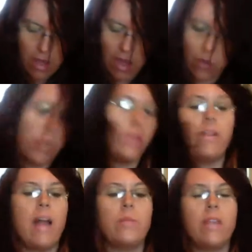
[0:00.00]
I wonder
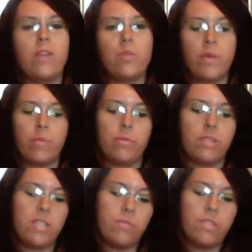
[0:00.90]
how many other people
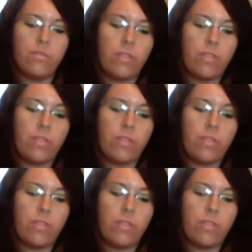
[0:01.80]
attempted to